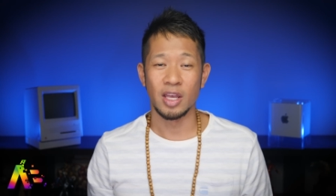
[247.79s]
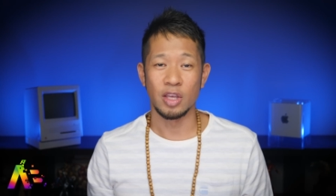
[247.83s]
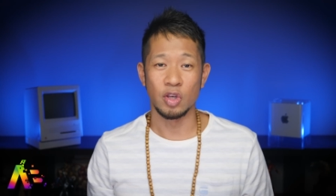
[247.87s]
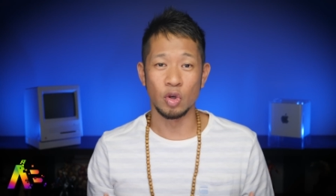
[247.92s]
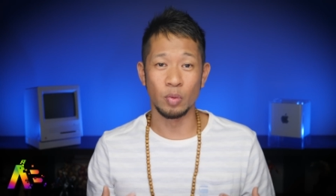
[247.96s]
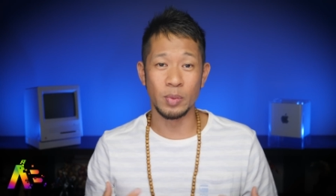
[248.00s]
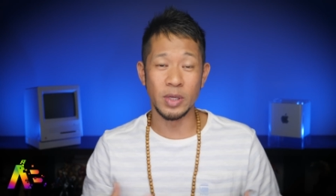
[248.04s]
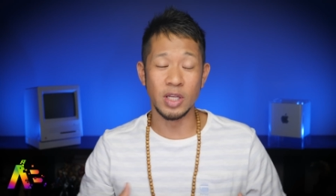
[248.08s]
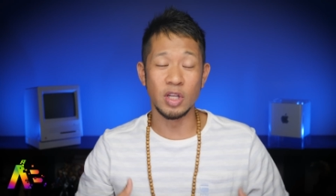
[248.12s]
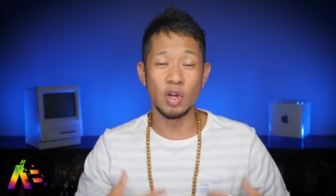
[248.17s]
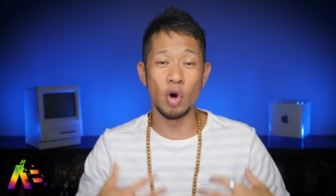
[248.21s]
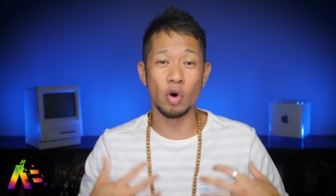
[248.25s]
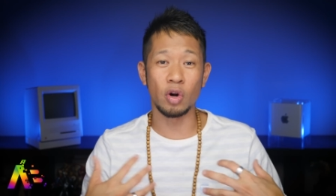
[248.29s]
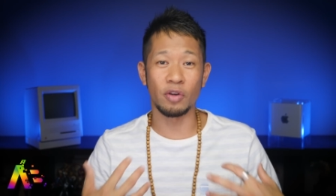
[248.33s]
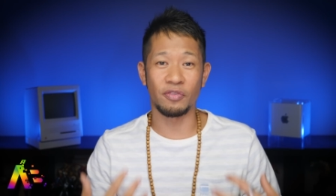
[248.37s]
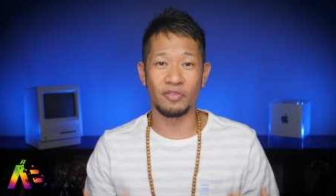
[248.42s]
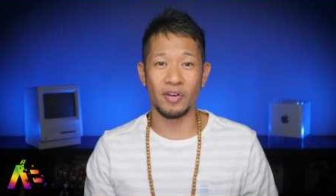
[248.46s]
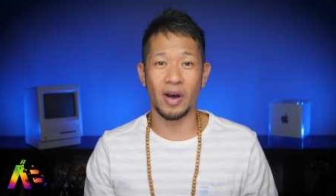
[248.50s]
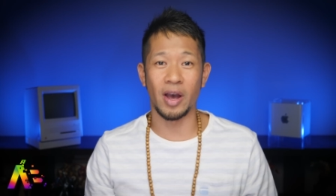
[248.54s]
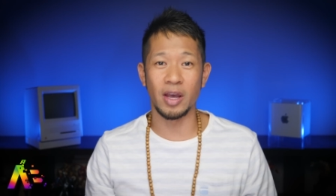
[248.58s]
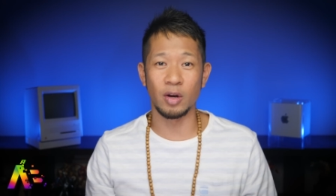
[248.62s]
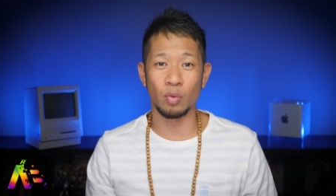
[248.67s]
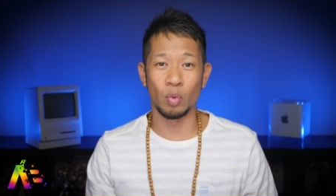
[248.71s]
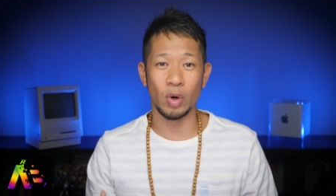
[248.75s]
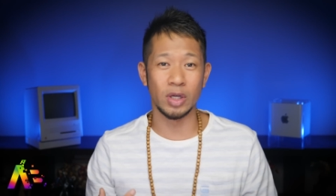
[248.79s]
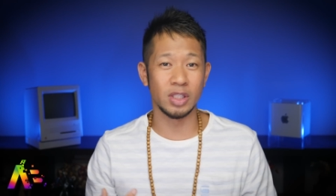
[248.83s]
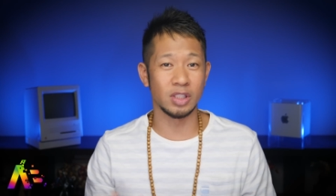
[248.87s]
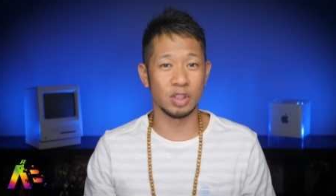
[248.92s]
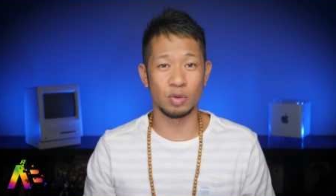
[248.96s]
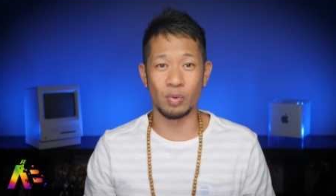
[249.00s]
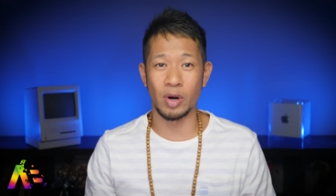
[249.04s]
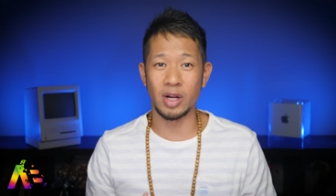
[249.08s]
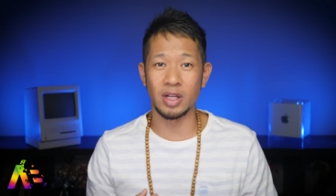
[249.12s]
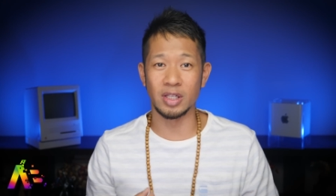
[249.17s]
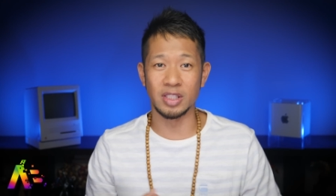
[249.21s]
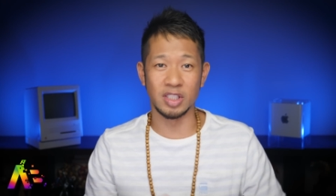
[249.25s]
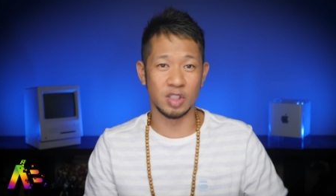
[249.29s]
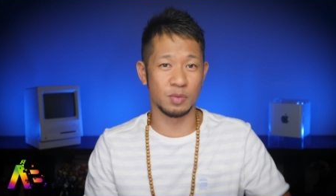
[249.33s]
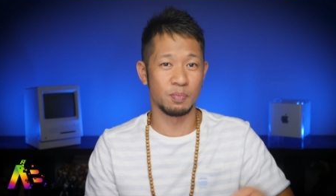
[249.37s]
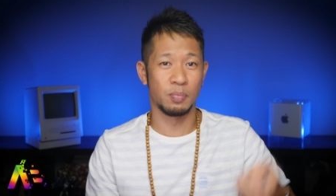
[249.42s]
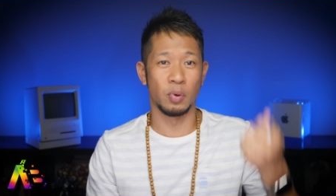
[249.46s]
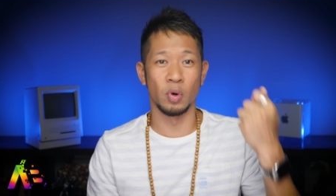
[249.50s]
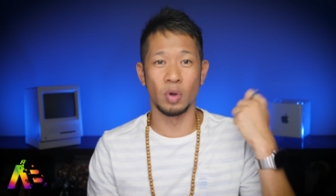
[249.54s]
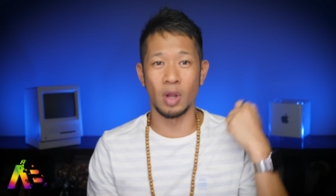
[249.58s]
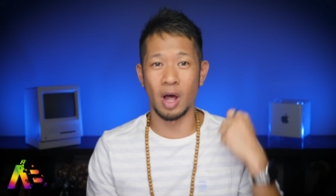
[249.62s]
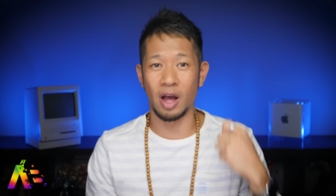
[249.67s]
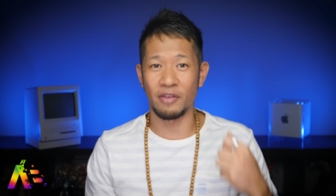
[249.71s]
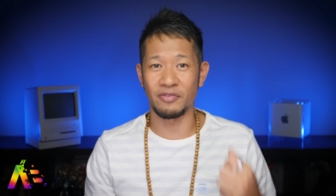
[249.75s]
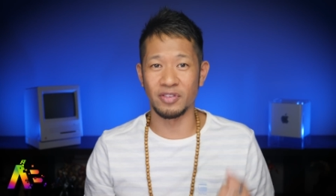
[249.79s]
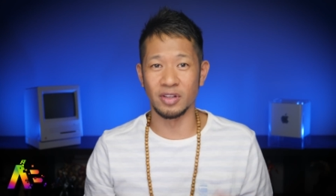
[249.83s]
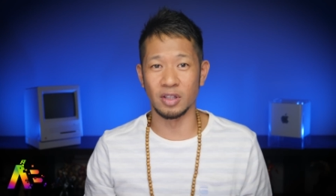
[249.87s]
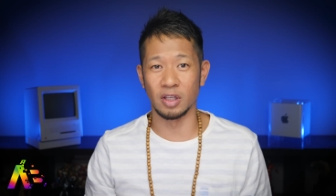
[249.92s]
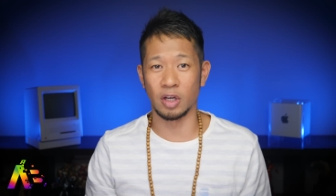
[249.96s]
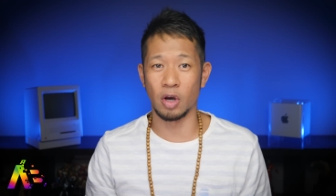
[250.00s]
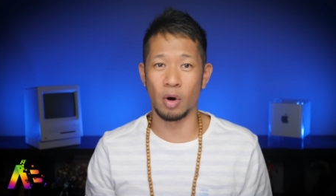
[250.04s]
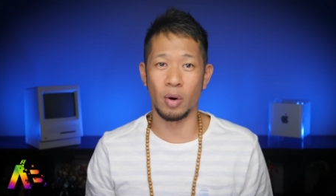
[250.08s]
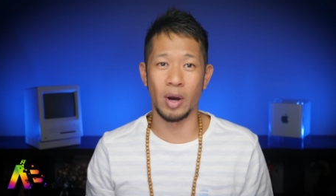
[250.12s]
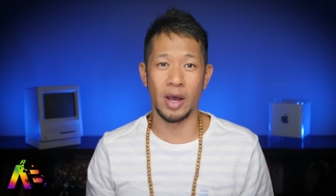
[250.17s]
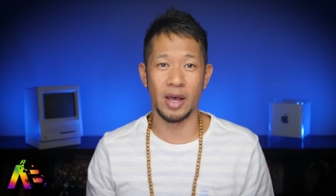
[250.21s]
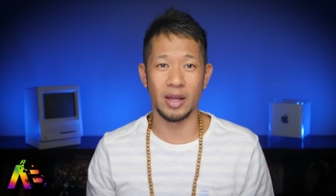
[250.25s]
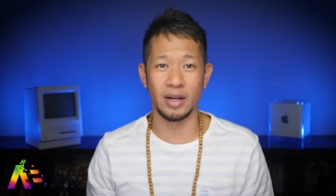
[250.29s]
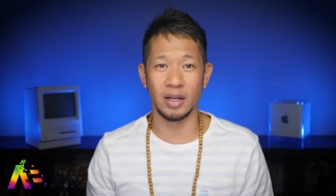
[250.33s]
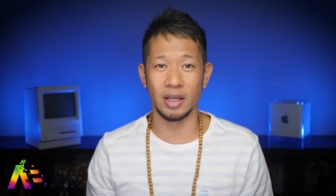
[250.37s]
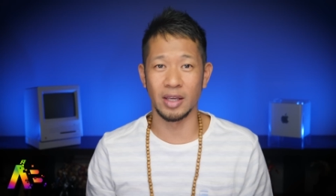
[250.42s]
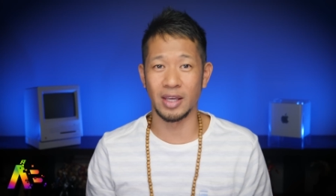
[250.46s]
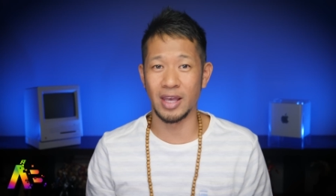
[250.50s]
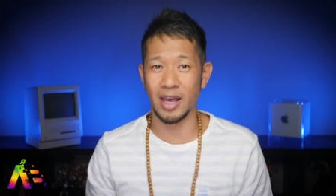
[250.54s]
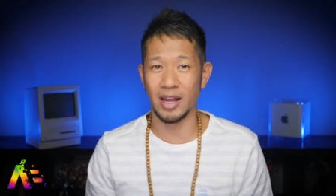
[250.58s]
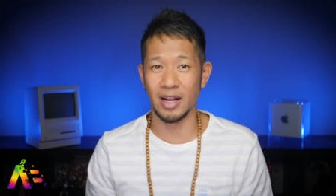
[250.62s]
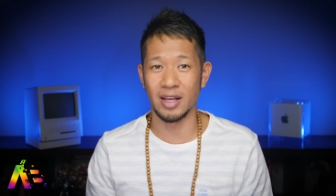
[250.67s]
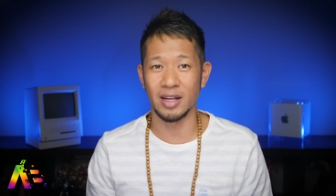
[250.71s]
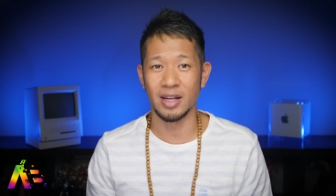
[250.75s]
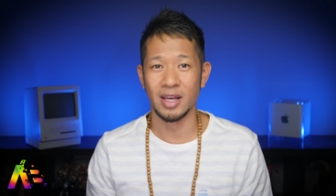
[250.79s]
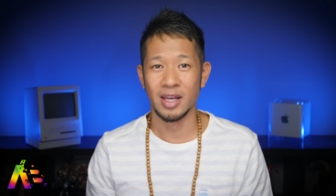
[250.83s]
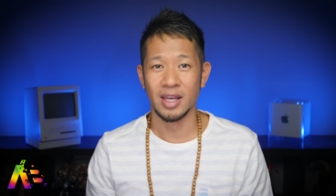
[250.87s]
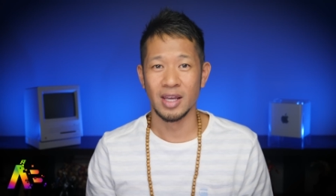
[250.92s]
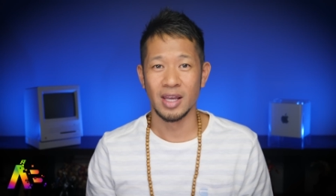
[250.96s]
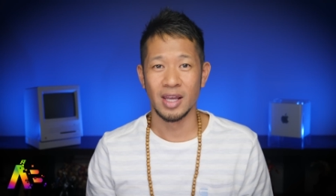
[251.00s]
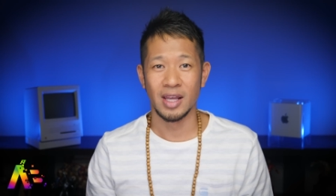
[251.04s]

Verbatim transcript: You'll be notified when it's ready to just pull off and go ahead and get it.